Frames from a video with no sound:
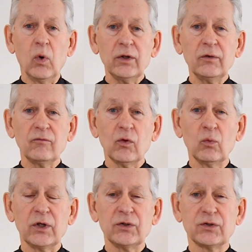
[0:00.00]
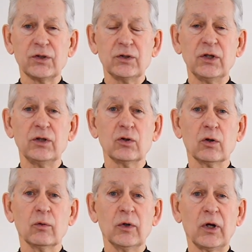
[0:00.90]
One of the ways to
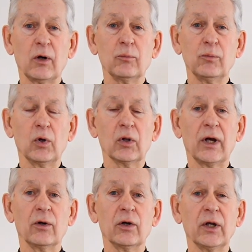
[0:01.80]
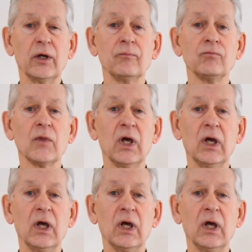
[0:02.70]
determine our polarity